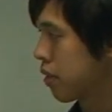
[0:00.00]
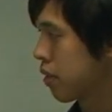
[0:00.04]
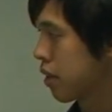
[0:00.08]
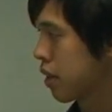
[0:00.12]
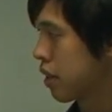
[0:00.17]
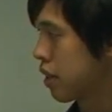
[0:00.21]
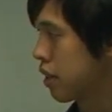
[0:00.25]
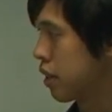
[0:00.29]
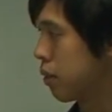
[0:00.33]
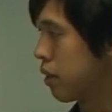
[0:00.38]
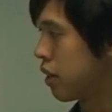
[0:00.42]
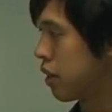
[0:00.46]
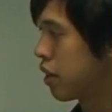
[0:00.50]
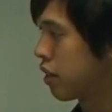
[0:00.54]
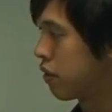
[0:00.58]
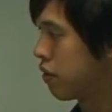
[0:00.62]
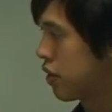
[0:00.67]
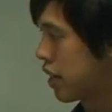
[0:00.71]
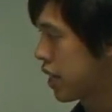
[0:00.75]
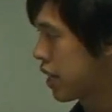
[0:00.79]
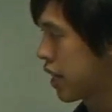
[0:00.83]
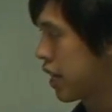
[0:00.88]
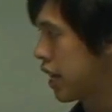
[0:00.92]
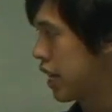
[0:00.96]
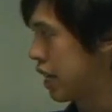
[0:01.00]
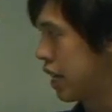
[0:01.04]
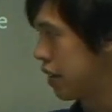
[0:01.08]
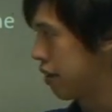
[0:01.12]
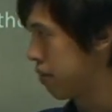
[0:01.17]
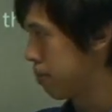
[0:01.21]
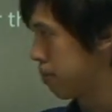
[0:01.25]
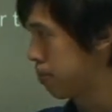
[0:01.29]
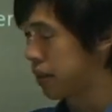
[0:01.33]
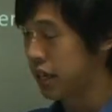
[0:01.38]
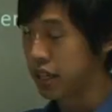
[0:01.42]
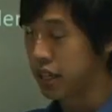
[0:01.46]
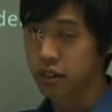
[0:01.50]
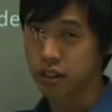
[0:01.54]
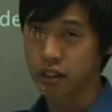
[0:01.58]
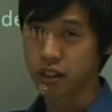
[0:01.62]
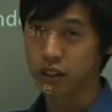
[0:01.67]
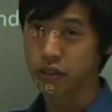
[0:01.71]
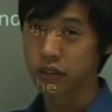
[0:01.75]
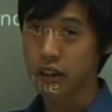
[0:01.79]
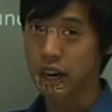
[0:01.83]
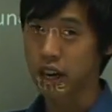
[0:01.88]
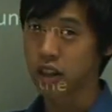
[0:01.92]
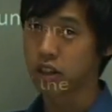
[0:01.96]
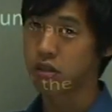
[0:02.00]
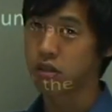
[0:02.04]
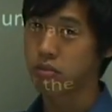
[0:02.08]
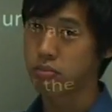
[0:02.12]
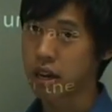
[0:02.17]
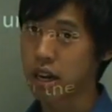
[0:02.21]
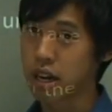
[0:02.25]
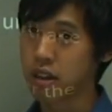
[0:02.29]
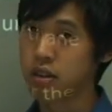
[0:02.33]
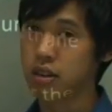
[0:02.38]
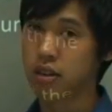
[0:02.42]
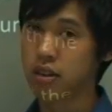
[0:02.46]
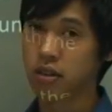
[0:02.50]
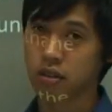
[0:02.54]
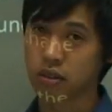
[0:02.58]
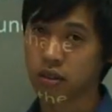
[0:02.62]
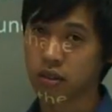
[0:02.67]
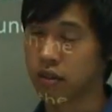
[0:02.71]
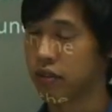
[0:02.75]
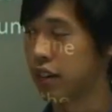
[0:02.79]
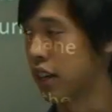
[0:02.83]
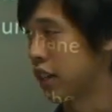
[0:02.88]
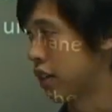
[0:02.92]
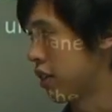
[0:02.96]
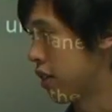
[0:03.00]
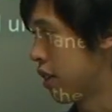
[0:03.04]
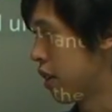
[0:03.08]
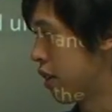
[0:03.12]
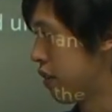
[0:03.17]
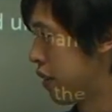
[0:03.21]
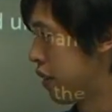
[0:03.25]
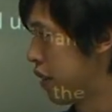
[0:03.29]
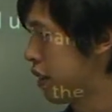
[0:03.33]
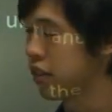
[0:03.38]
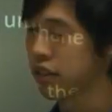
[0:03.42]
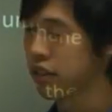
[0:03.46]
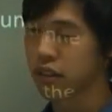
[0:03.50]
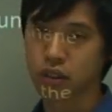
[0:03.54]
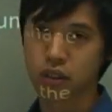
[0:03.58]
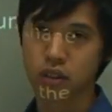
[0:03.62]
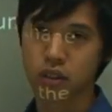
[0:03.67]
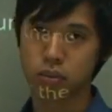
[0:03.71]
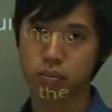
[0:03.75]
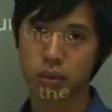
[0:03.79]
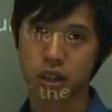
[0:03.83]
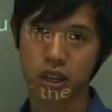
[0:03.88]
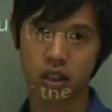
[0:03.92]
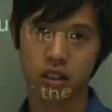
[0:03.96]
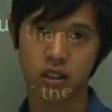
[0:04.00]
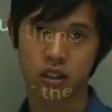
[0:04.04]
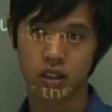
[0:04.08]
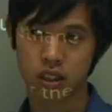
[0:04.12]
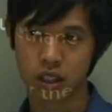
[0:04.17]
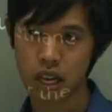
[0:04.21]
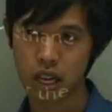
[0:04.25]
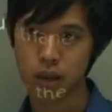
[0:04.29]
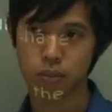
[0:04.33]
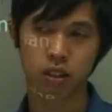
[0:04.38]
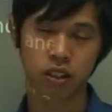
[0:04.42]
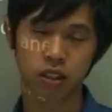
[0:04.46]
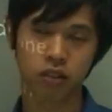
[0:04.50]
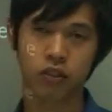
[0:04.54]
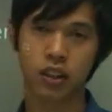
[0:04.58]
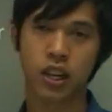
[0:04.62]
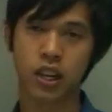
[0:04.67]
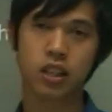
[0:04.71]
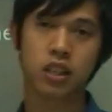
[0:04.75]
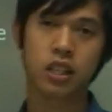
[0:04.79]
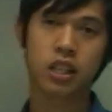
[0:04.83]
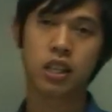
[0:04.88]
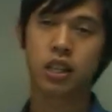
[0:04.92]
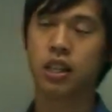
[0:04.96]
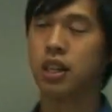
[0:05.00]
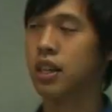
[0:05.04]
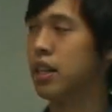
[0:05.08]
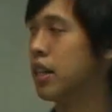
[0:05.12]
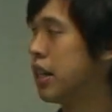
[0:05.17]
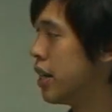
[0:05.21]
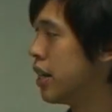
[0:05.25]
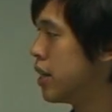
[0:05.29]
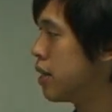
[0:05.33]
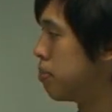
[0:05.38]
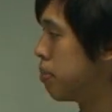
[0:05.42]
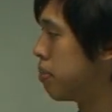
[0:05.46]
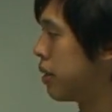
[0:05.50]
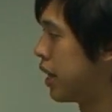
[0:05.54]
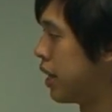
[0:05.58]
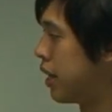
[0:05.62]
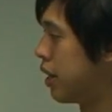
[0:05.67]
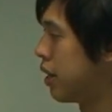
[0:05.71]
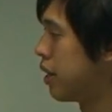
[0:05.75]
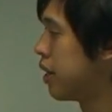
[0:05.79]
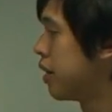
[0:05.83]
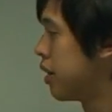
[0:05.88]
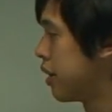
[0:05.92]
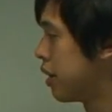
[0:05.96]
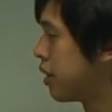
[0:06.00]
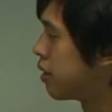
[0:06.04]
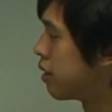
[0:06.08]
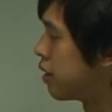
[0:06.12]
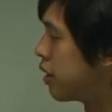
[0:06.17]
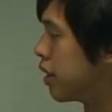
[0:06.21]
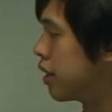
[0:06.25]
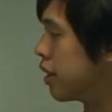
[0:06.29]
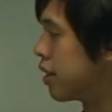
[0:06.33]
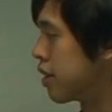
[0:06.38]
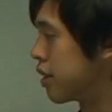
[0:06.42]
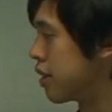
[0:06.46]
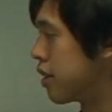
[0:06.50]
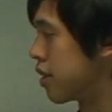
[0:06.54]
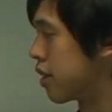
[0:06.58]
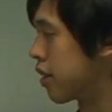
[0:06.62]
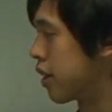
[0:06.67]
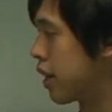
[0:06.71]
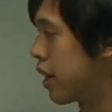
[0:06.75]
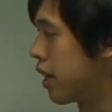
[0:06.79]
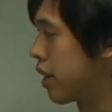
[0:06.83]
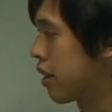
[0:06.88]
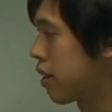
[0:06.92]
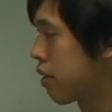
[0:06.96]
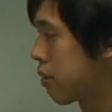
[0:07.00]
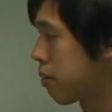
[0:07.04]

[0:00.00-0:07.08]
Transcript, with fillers: So we could have worked that out by using the fractional power, fractional coefficient, so it just made it that much faster. But, you know, this is okay.